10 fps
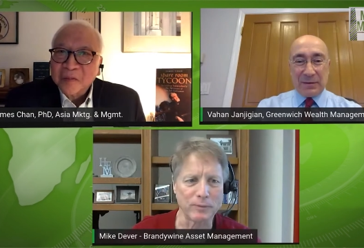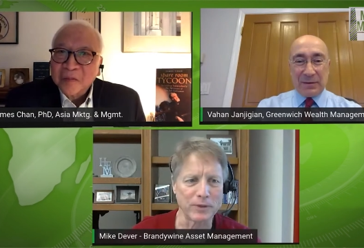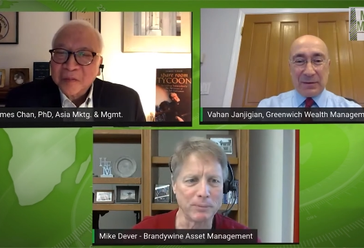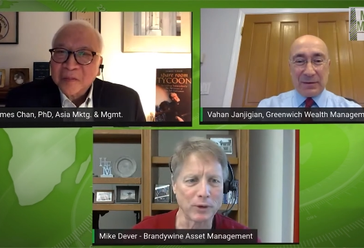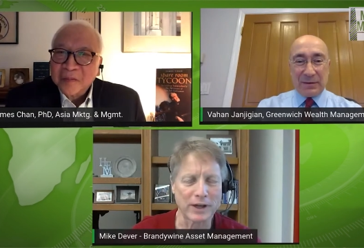Speaker 1: of
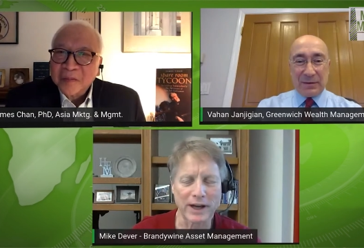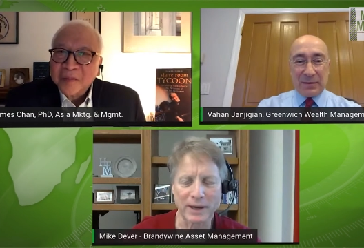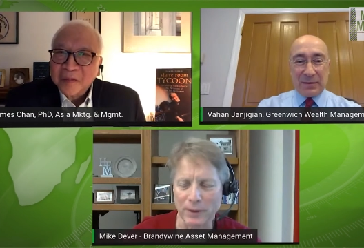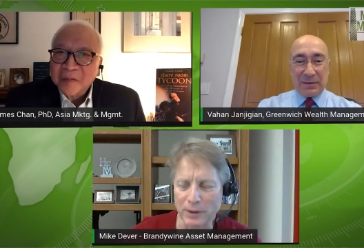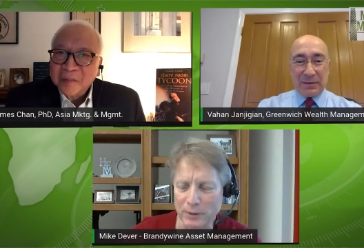the book
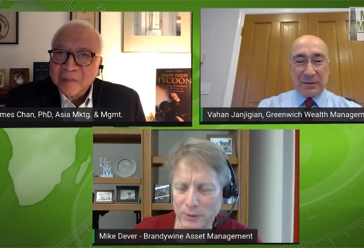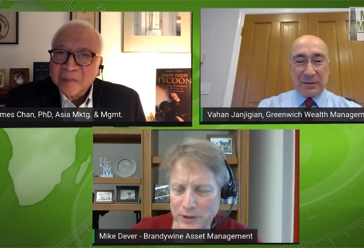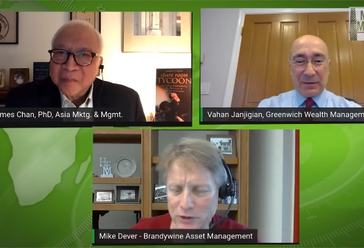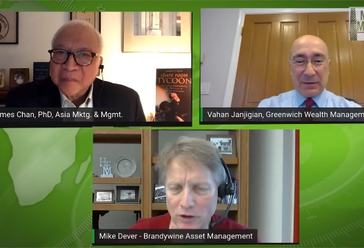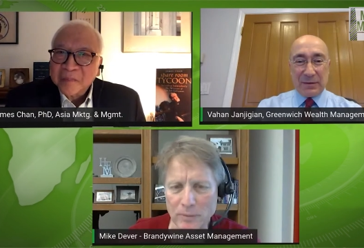I wrote
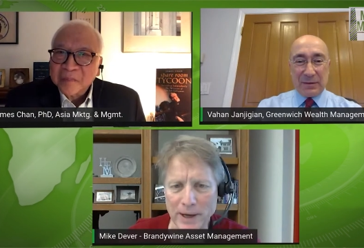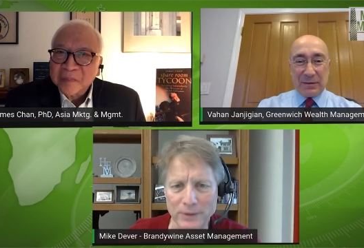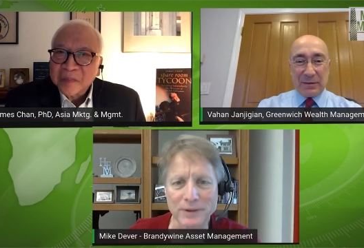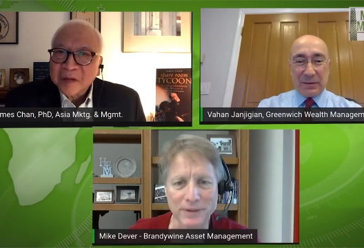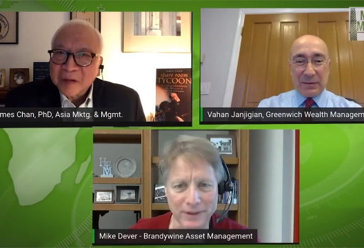is all
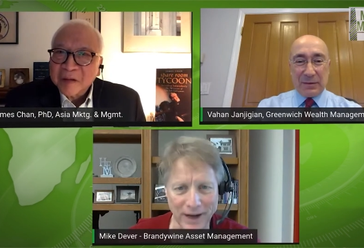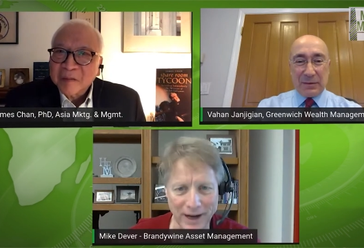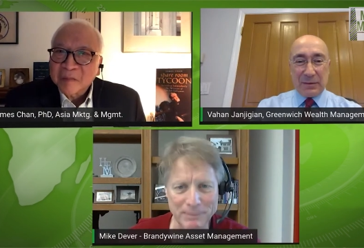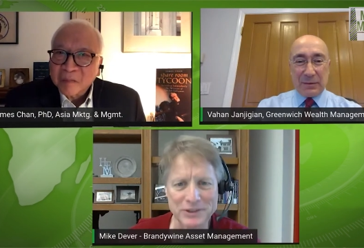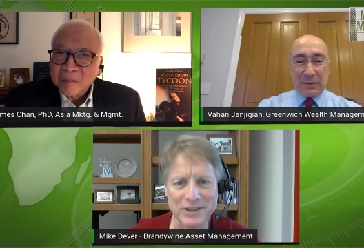about the
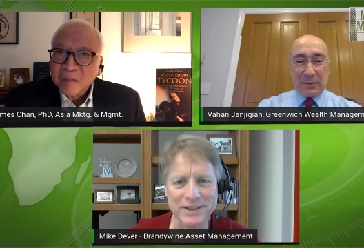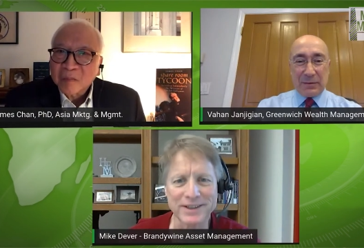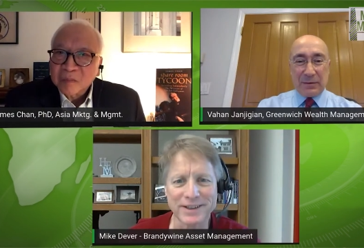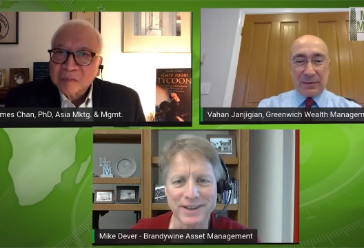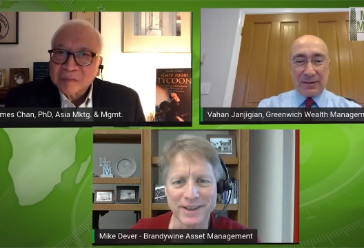
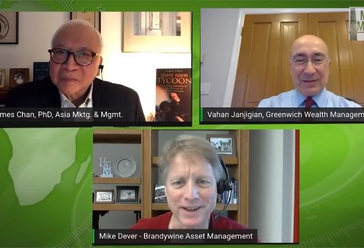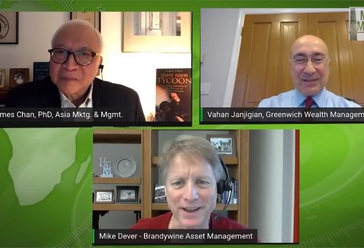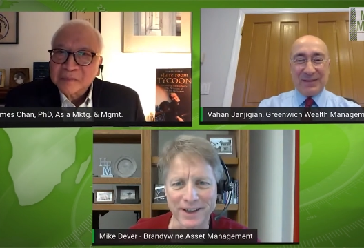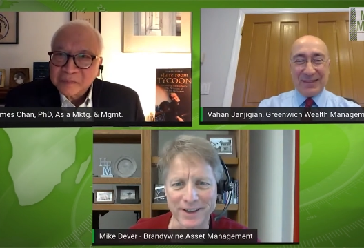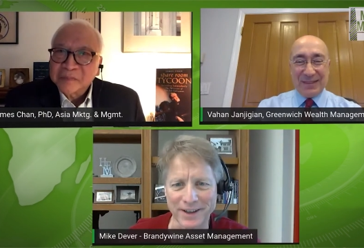opposite,
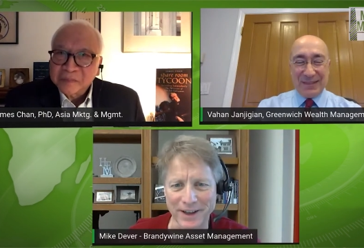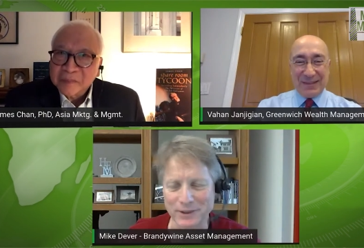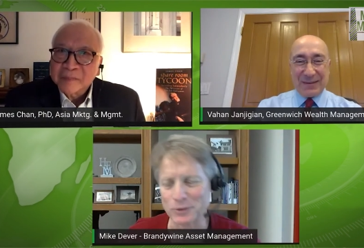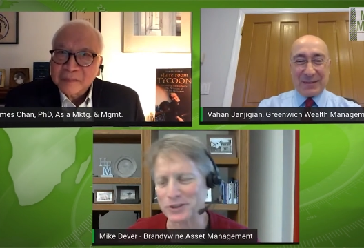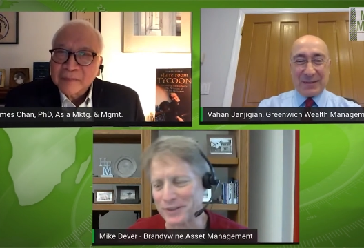and I
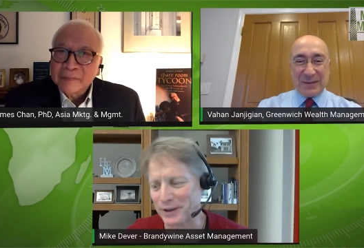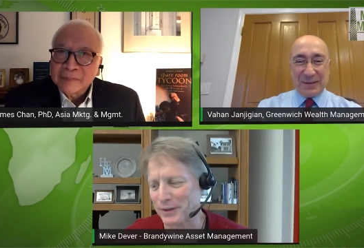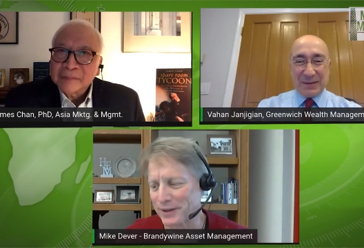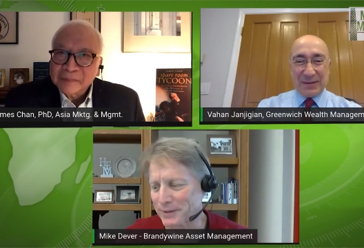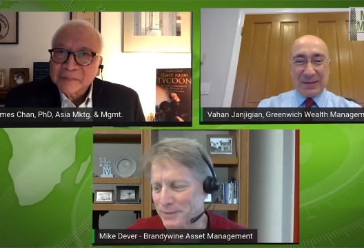use in
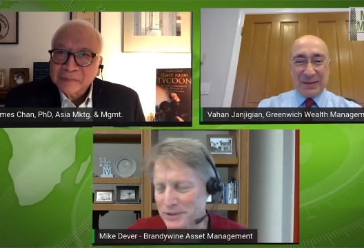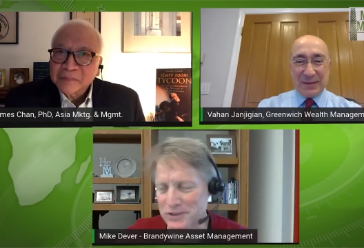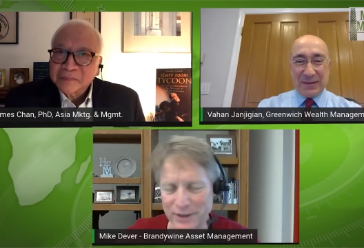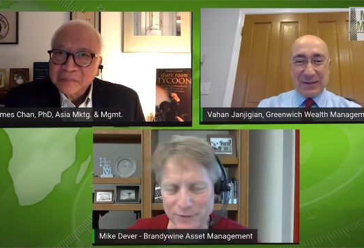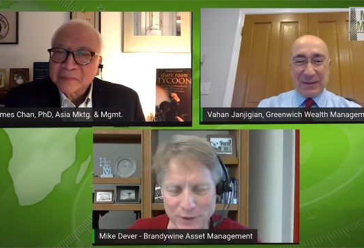there the, the
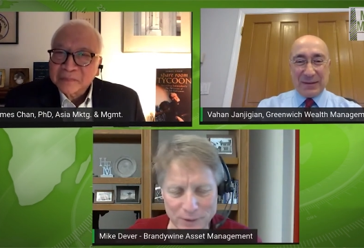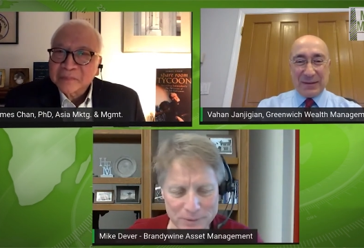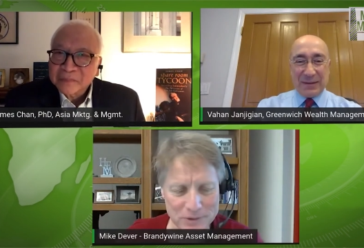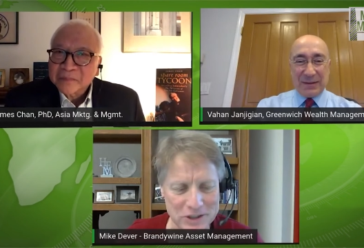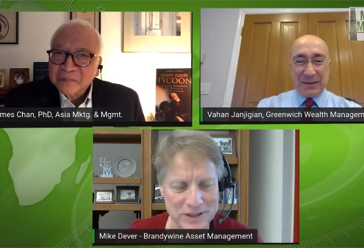
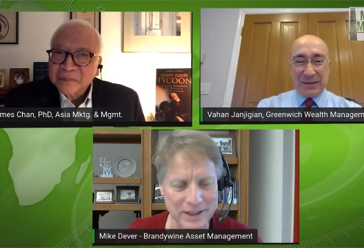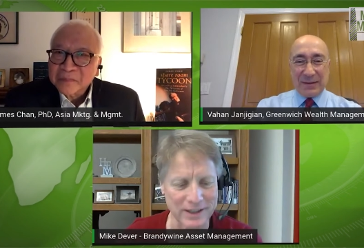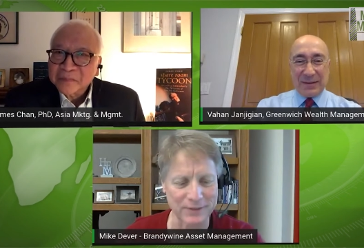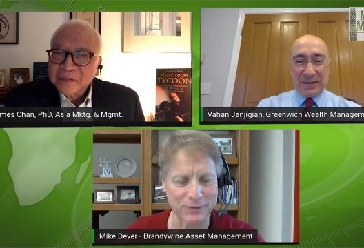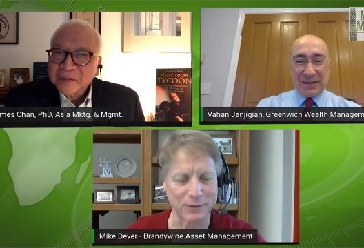Seinfeld
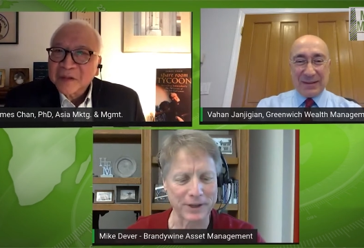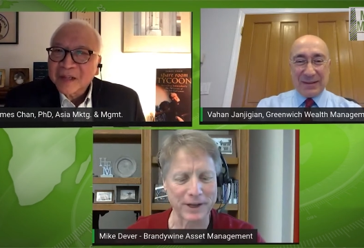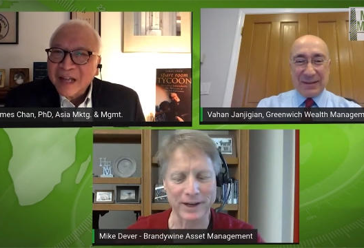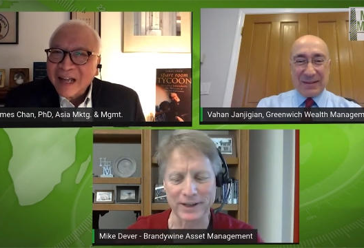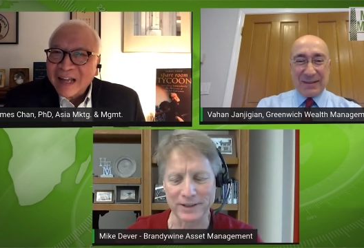skit from the
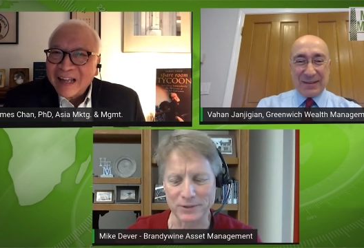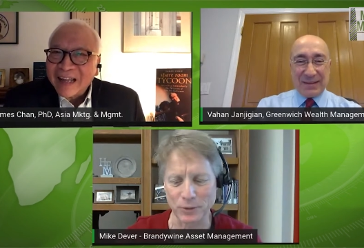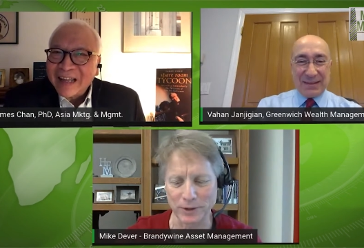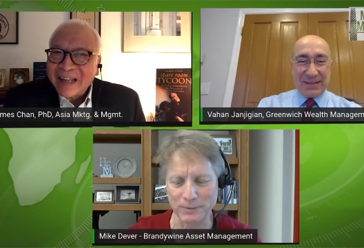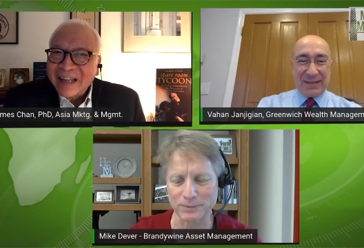'90s
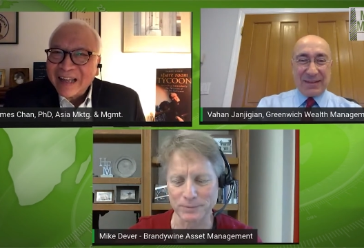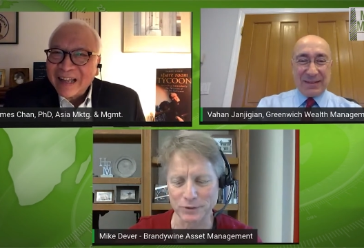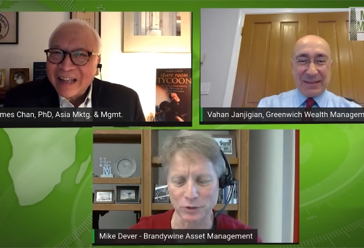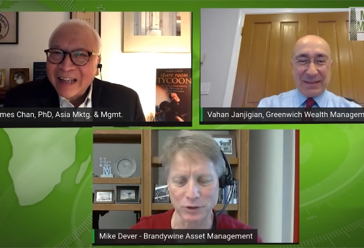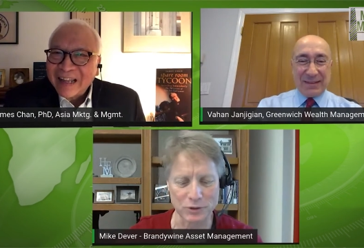where
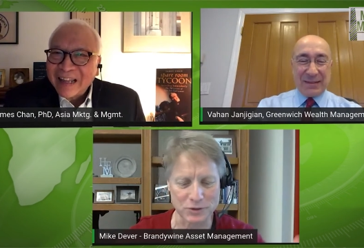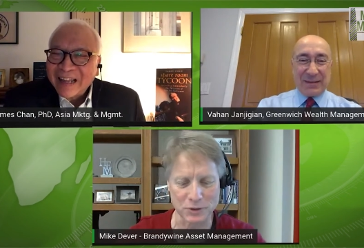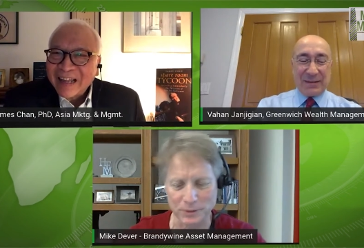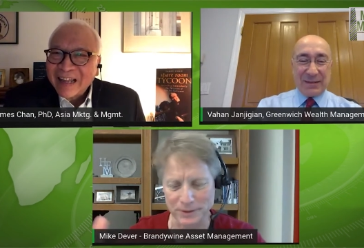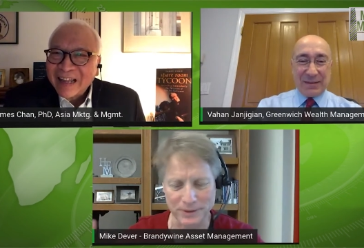George was
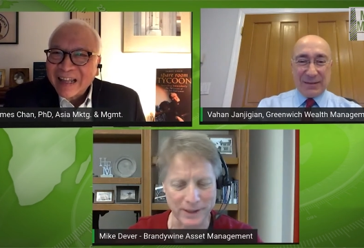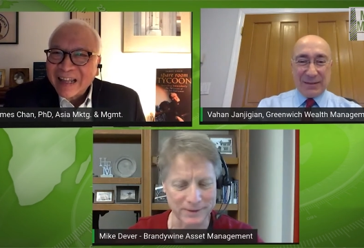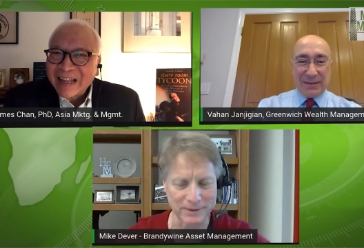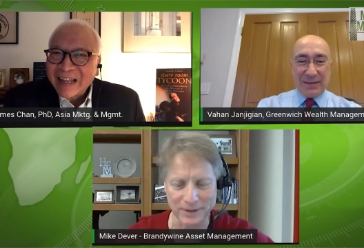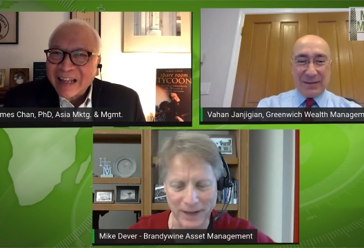doing
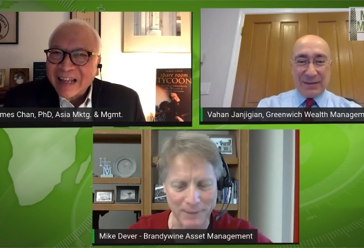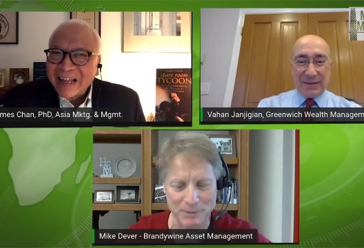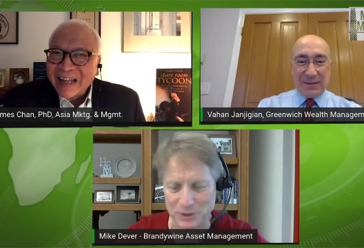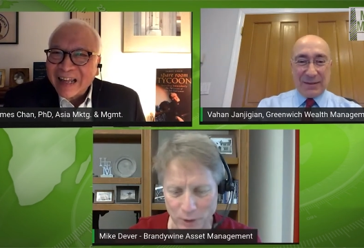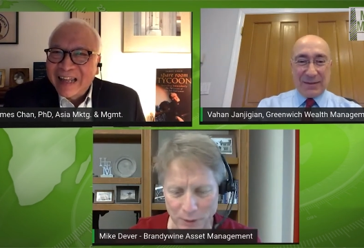had the
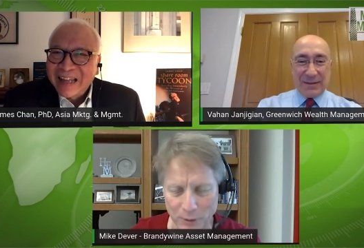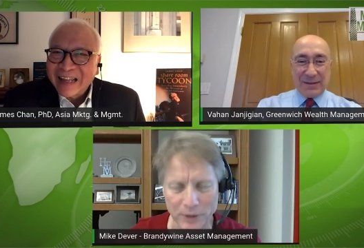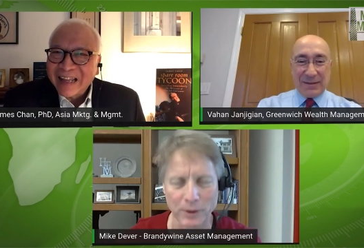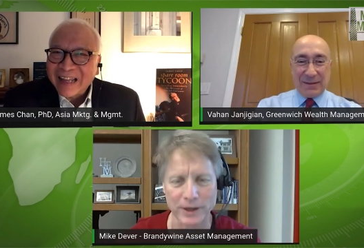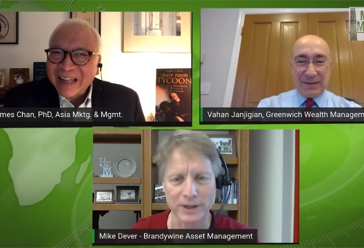opposite of what he
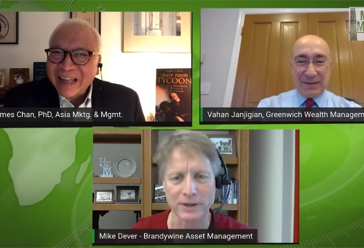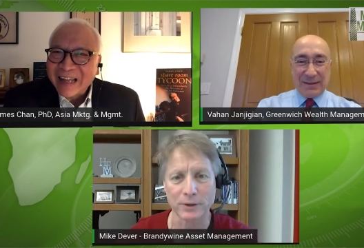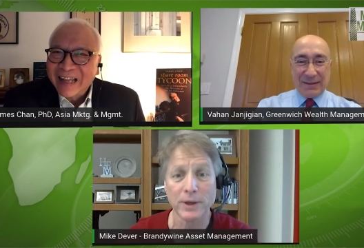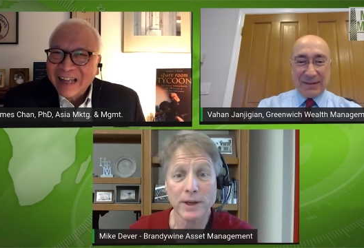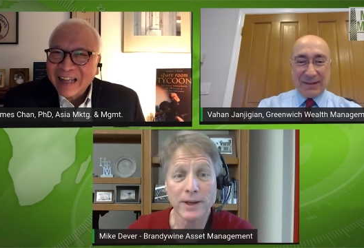really wanted to
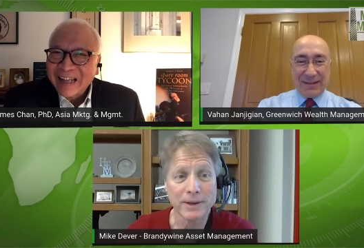do.